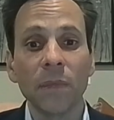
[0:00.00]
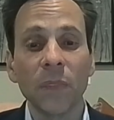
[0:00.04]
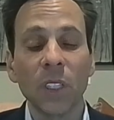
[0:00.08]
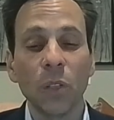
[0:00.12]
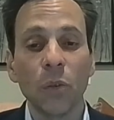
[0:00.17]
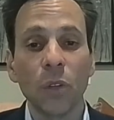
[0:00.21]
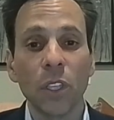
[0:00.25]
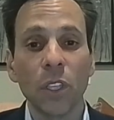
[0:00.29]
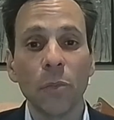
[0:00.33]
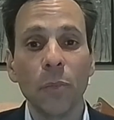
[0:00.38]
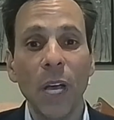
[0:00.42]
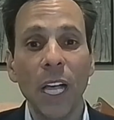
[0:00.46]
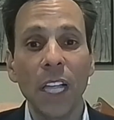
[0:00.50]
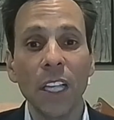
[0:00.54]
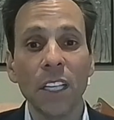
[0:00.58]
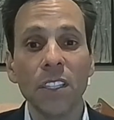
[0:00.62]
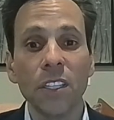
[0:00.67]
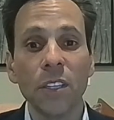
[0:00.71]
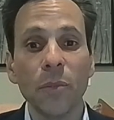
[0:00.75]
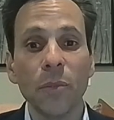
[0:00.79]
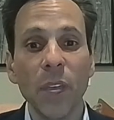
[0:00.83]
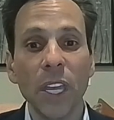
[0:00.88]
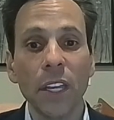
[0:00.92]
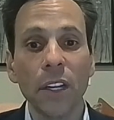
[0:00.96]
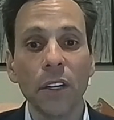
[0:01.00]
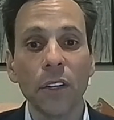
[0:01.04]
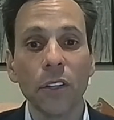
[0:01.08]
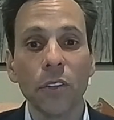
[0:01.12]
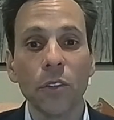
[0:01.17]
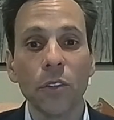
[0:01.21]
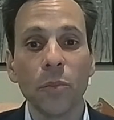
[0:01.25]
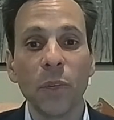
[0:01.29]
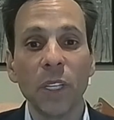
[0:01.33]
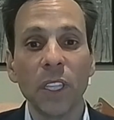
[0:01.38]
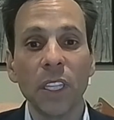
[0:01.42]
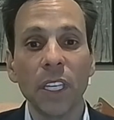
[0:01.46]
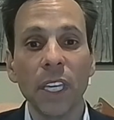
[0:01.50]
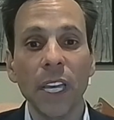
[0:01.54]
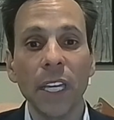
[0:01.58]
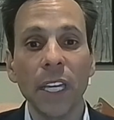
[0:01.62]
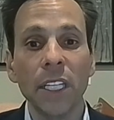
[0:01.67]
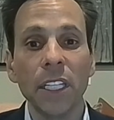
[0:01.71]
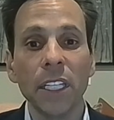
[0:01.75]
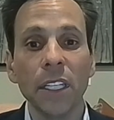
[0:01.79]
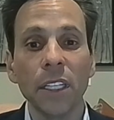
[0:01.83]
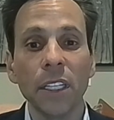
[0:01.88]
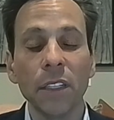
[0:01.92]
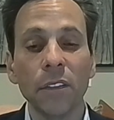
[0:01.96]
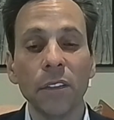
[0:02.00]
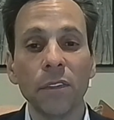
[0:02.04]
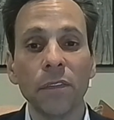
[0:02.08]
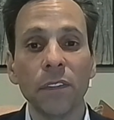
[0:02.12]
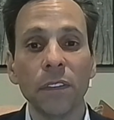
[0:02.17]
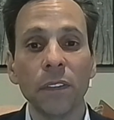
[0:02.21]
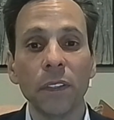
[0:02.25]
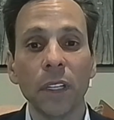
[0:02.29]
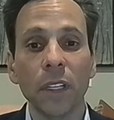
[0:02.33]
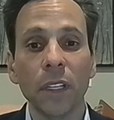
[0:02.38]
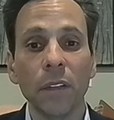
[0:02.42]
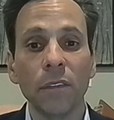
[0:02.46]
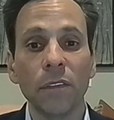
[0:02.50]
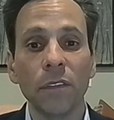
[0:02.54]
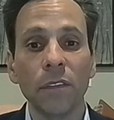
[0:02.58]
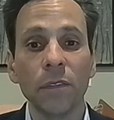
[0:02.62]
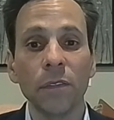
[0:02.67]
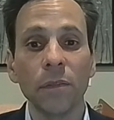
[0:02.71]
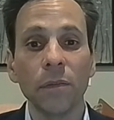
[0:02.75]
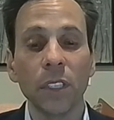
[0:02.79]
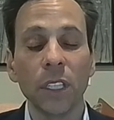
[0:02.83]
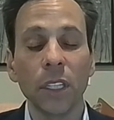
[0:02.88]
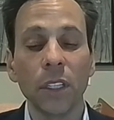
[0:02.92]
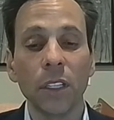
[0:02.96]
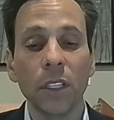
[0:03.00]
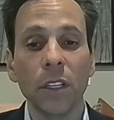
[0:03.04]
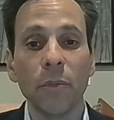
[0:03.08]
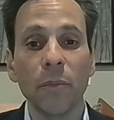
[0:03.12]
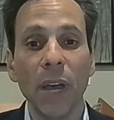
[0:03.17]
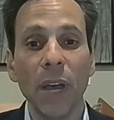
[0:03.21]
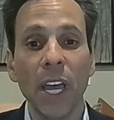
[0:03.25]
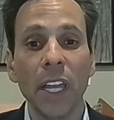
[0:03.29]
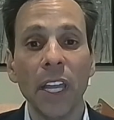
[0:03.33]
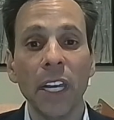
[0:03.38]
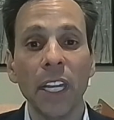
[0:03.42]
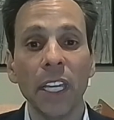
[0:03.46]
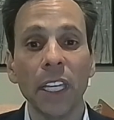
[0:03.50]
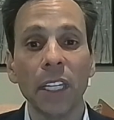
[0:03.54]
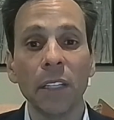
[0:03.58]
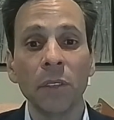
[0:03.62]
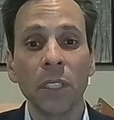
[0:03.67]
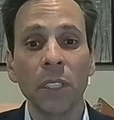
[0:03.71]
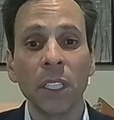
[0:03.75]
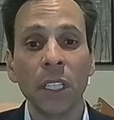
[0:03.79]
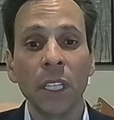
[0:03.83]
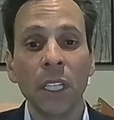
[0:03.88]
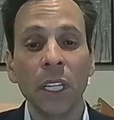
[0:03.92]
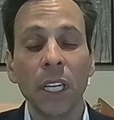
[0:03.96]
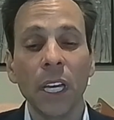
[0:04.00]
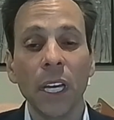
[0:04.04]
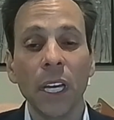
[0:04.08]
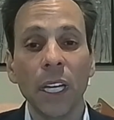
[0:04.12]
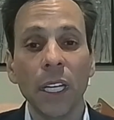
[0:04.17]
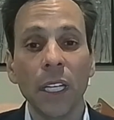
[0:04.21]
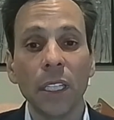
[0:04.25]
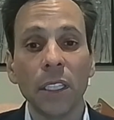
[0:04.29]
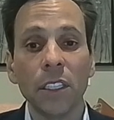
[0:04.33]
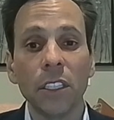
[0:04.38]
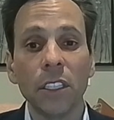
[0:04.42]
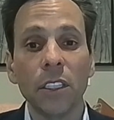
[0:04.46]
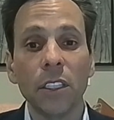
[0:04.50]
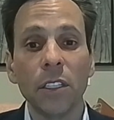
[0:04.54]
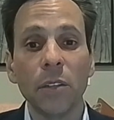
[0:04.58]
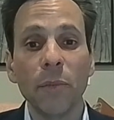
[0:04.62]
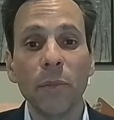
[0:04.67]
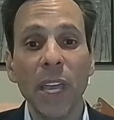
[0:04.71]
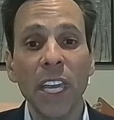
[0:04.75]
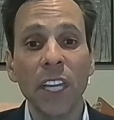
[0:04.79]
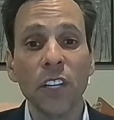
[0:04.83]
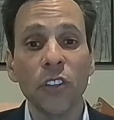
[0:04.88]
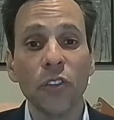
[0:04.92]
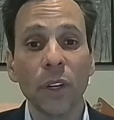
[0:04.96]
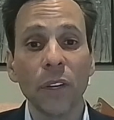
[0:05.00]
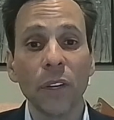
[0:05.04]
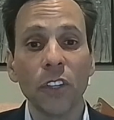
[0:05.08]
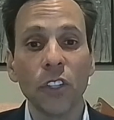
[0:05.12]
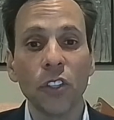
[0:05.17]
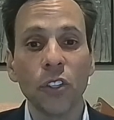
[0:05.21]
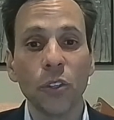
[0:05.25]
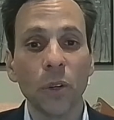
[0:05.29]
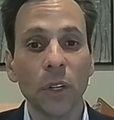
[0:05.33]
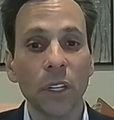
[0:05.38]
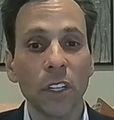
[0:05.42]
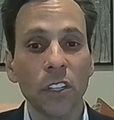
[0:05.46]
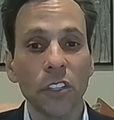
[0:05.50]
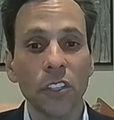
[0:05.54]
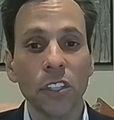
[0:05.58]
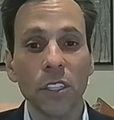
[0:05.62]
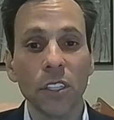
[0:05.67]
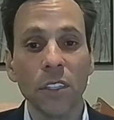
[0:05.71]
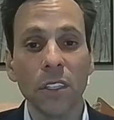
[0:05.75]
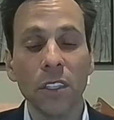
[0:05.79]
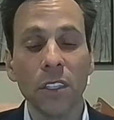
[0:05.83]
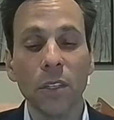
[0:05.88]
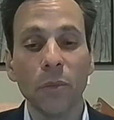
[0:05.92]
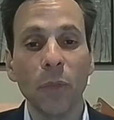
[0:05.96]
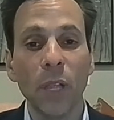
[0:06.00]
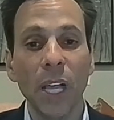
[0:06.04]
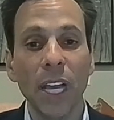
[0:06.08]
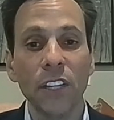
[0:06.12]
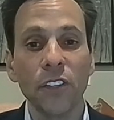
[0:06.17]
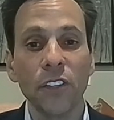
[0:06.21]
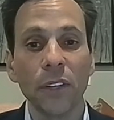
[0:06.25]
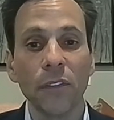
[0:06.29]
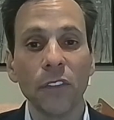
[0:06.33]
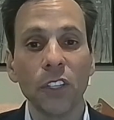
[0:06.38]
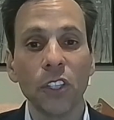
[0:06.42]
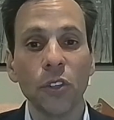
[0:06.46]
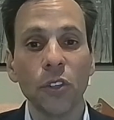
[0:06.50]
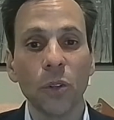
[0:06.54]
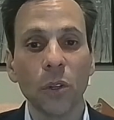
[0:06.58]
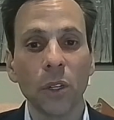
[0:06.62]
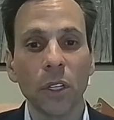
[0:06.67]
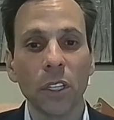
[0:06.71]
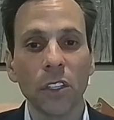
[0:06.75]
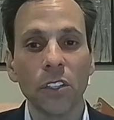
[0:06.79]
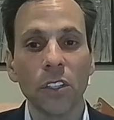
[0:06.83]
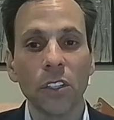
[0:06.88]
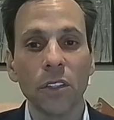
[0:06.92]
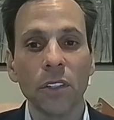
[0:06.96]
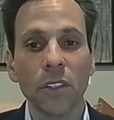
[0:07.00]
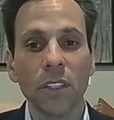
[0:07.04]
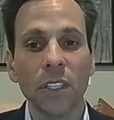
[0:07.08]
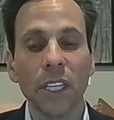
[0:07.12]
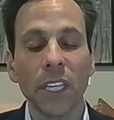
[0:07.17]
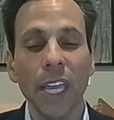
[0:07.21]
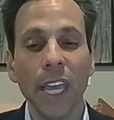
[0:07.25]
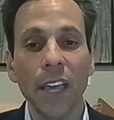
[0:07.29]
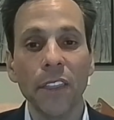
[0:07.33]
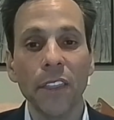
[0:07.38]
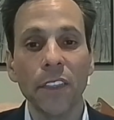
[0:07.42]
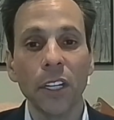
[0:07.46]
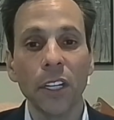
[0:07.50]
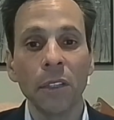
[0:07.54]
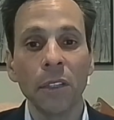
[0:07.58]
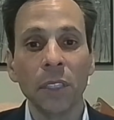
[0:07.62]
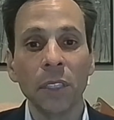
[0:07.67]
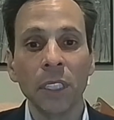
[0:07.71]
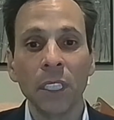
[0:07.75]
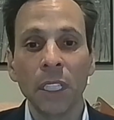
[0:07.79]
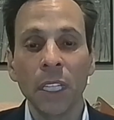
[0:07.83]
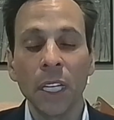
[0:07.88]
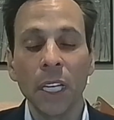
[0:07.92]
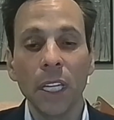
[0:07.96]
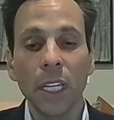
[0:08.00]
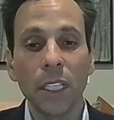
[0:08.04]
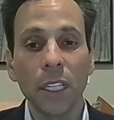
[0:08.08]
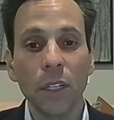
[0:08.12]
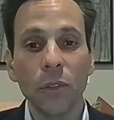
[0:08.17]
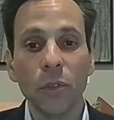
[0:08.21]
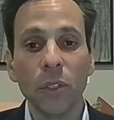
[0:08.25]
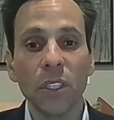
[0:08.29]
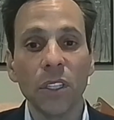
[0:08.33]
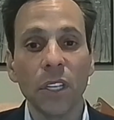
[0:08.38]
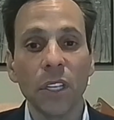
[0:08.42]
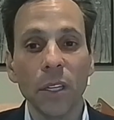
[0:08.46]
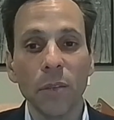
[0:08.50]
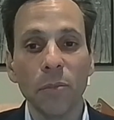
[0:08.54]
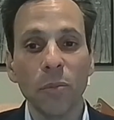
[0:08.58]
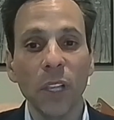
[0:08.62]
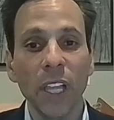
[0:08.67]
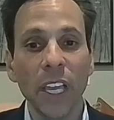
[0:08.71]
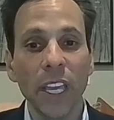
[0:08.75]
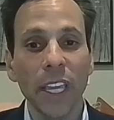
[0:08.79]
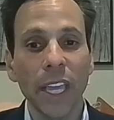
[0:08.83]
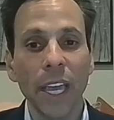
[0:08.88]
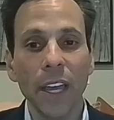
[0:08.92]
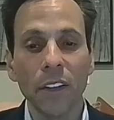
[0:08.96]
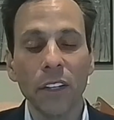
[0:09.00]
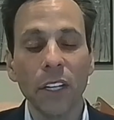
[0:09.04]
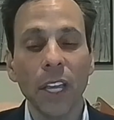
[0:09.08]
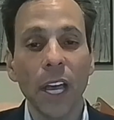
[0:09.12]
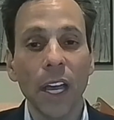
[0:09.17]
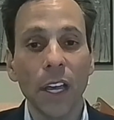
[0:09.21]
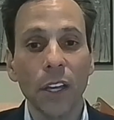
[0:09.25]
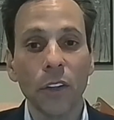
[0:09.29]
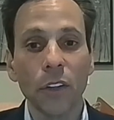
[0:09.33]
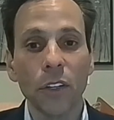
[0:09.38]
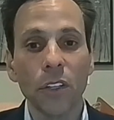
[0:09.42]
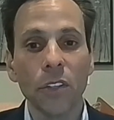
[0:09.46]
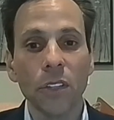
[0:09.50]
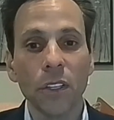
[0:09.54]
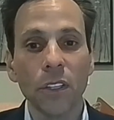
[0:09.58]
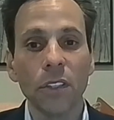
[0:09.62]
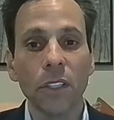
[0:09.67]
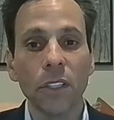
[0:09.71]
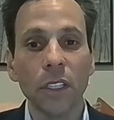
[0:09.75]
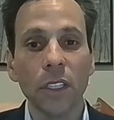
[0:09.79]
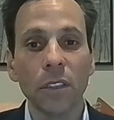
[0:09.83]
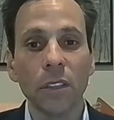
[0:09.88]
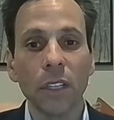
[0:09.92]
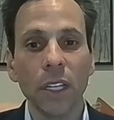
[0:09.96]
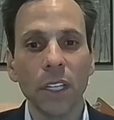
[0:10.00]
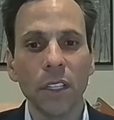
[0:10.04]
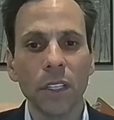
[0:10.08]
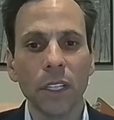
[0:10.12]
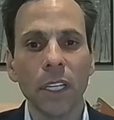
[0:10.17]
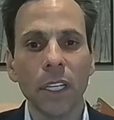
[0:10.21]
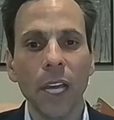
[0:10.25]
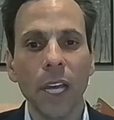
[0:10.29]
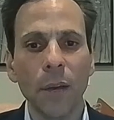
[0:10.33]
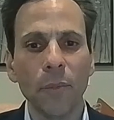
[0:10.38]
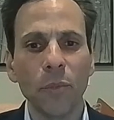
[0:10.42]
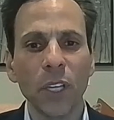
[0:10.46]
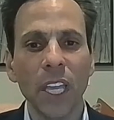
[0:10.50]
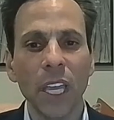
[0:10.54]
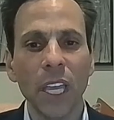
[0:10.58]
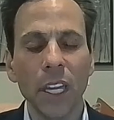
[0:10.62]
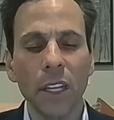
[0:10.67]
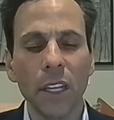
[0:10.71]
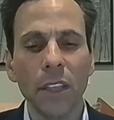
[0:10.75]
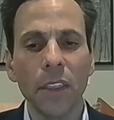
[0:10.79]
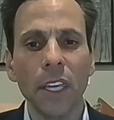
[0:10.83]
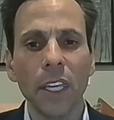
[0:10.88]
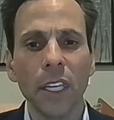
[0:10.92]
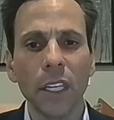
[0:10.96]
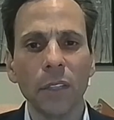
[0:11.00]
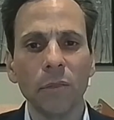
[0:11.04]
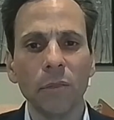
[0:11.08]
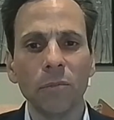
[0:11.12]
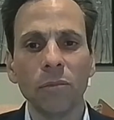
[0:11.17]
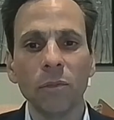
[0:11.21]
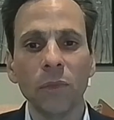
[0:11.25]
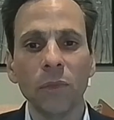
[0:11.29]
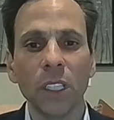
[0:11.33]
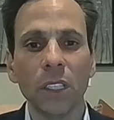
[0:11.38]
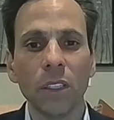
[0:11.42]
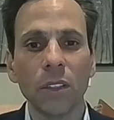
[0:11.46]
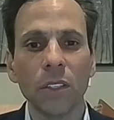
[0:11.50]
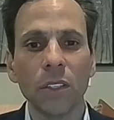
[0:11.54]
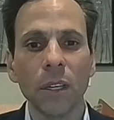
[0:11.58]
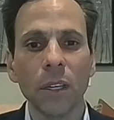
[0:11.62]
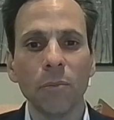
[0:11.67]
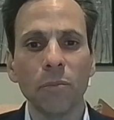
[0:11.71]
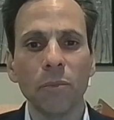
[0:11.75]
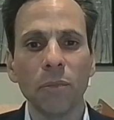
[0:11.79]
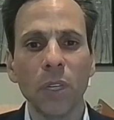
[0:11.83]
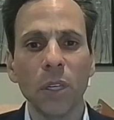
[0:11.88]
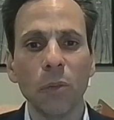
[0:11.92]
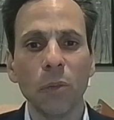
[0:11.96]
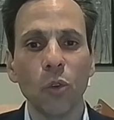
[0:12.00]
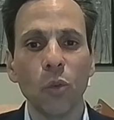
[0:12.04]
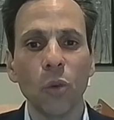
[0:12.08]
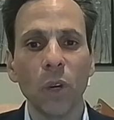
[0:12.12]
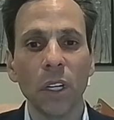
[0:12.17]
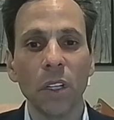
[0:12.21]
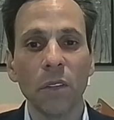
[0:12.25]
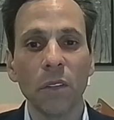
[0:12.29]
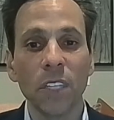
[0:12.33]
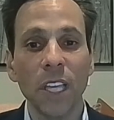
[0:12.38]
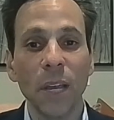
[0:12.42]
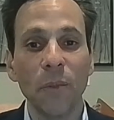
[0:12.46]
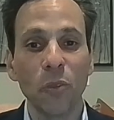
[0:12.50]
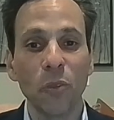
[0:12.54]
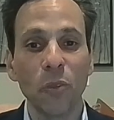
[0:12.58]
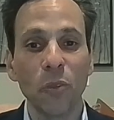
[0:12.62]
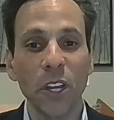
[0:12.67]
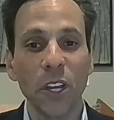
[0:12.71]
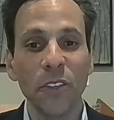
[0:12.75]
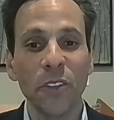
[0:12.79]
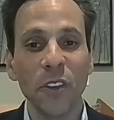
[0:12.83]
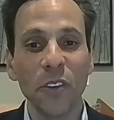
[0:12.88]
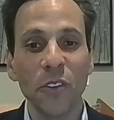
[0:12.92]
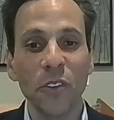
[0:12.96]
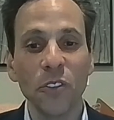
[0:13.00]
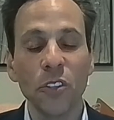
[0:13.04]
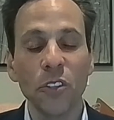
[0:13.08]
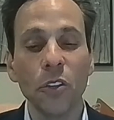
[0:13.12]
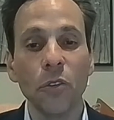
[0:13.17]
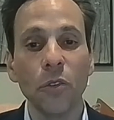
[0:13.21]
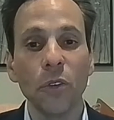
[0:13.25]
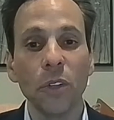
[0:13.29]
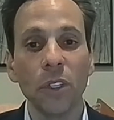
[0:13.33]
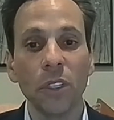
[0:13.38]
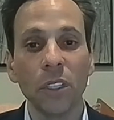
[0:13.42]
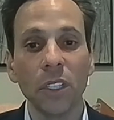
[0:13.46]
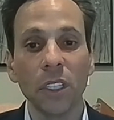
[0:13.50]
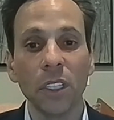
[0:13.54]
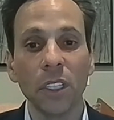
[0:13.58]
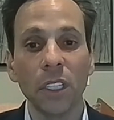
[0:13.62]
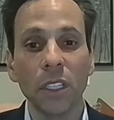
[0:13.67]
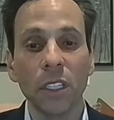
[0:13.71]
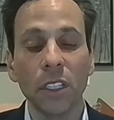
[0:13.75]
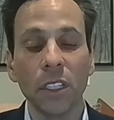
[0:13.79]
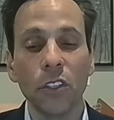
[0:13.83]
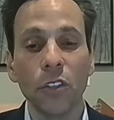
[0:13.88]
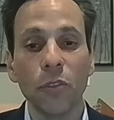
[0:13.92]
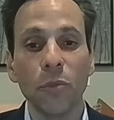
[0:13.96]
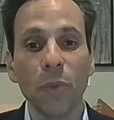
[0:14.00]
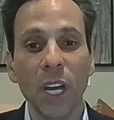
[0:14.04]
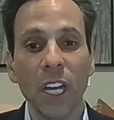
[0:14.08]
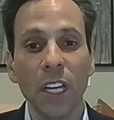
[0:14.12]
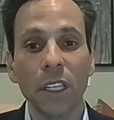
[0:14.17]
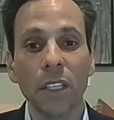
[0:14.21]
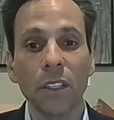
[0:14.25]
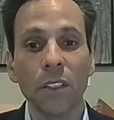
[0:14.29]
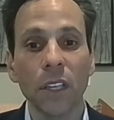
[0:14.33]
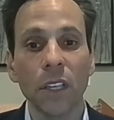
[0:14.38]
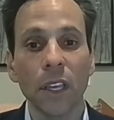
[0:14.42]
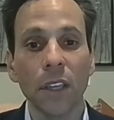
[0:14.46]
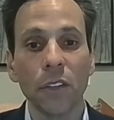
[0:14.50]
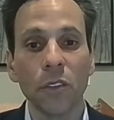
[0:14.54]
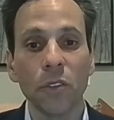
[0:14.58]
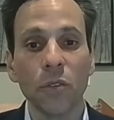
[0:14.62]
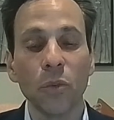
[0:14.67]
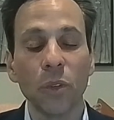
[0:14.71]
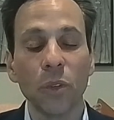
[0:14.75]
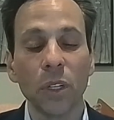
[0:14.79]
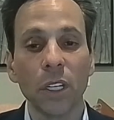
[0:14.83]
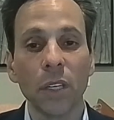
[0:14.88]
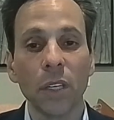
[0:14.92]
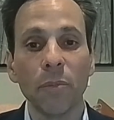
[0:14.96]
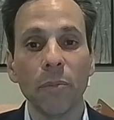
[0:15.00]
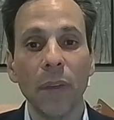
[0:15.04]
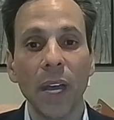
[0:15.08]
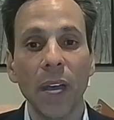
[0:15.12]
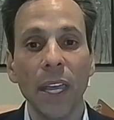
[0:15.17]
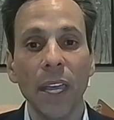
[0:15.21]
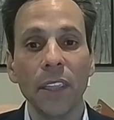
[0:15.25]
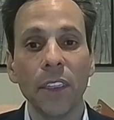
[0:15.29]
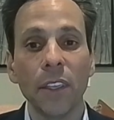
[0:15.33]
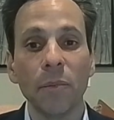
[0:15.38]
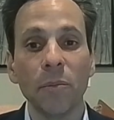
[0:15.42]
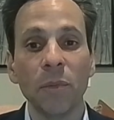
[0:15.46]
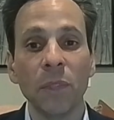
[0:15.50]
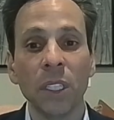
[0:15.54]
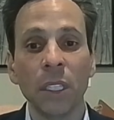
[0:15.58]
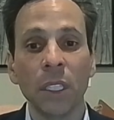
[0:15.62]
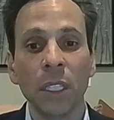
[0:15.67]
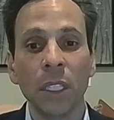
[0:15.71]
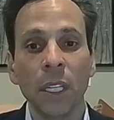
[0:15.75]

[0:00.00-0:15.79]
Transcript: with policymakers, but the idea of combining demand-driven shortages and supply-driven shortages together, we see it playing out in Congress as a complicated thing. And, some people want to separate those two into two buckets. Others want to combine them.